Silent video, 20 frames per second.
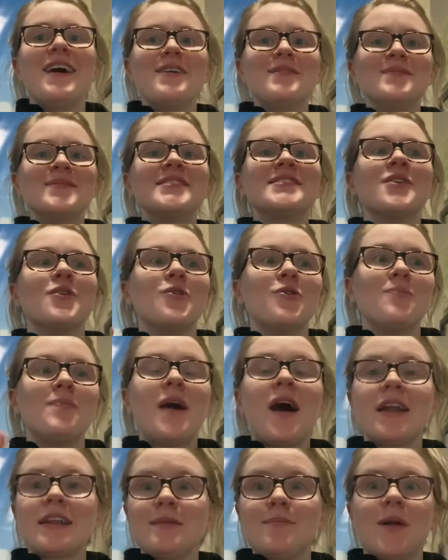So
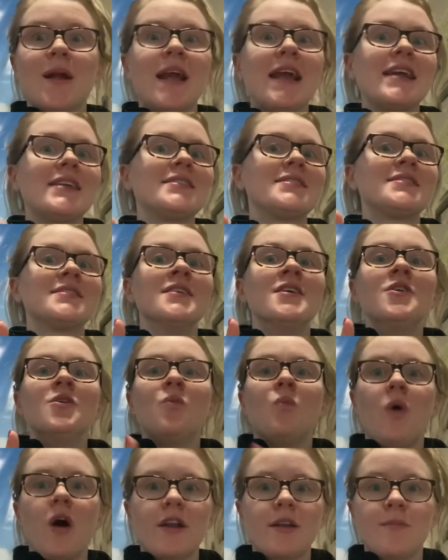potty breaks,
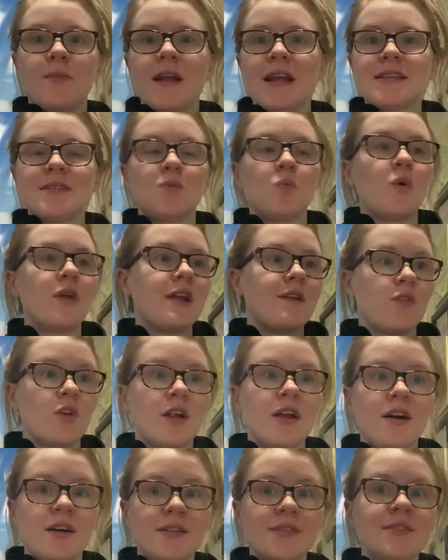water breaks, whatever
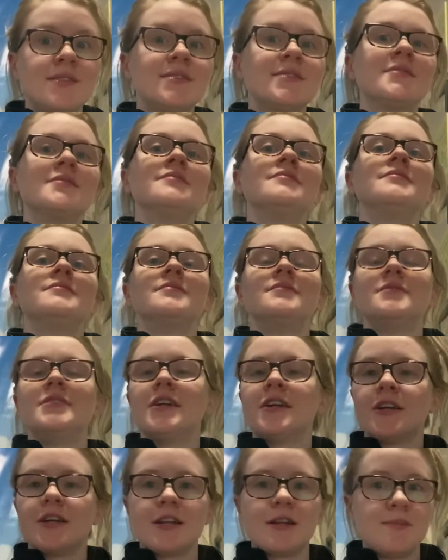else,
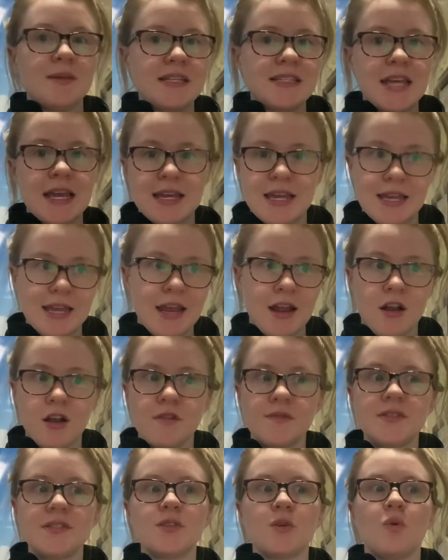they're going to be taken care
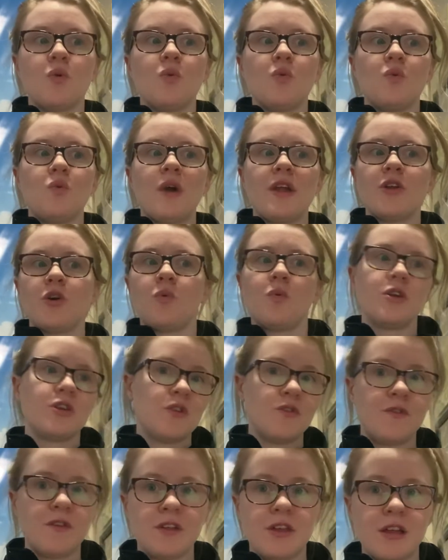of. So I don't want
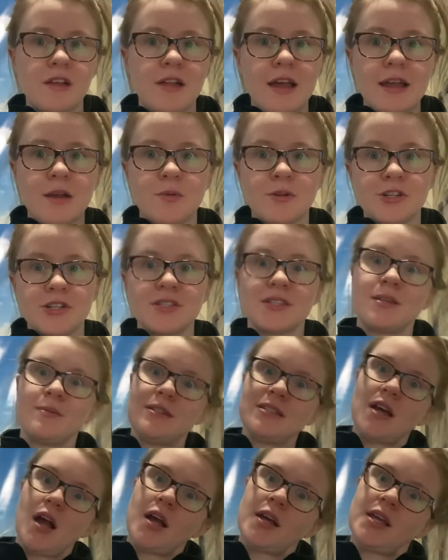you feeling like we're just going to
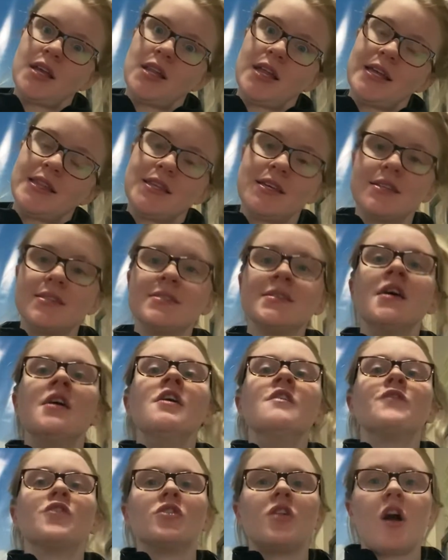be talking like this
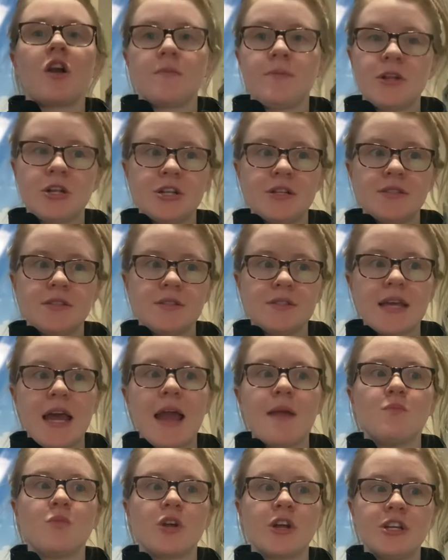for long periods of
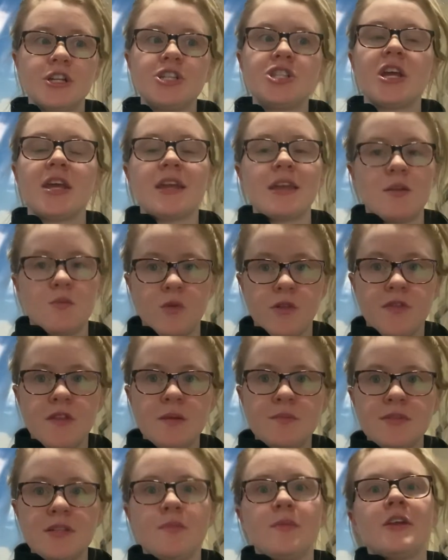time. We're going to check in with
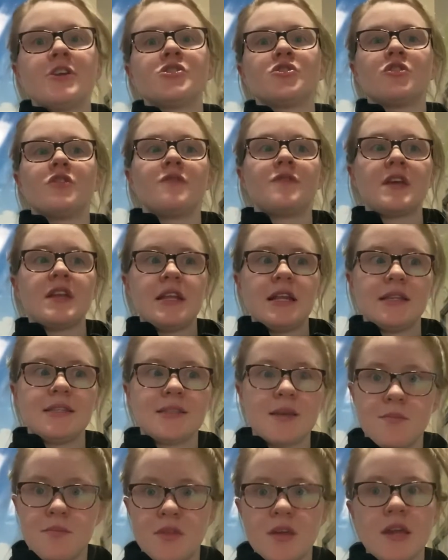them to make sure if they need
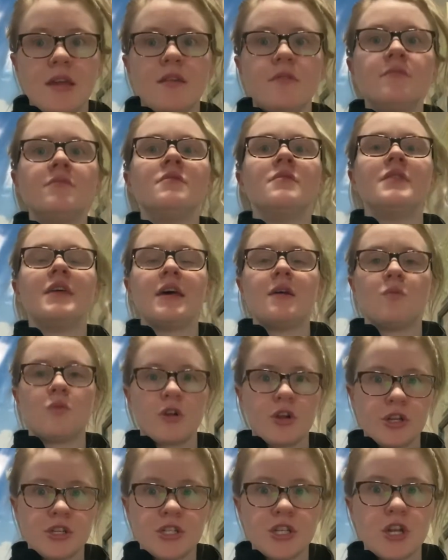something that we're
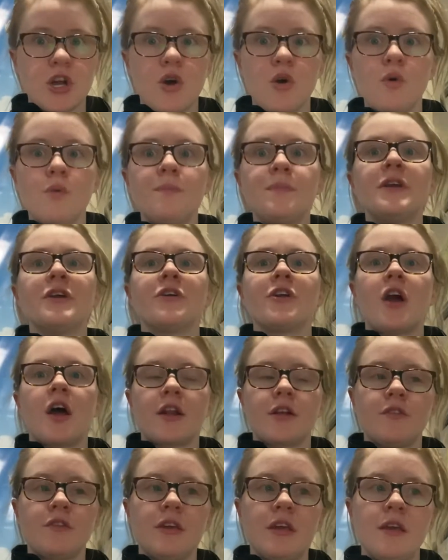good to go
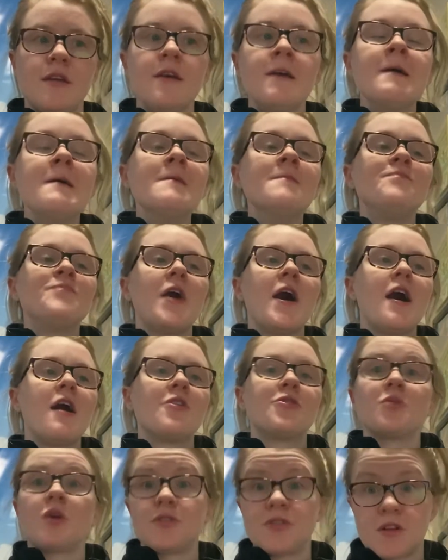periodically
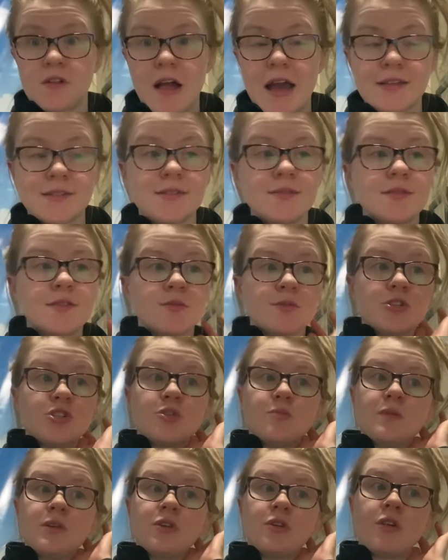throughout the class. So we
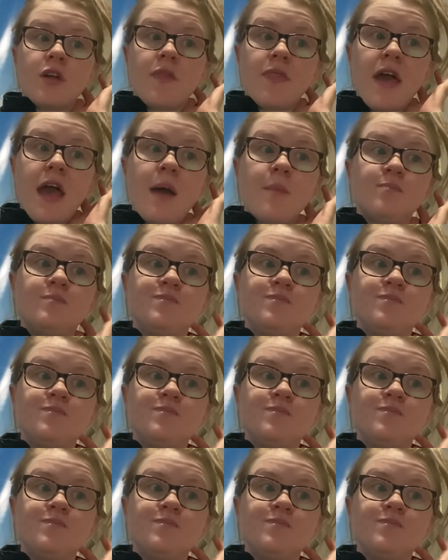should be good on that.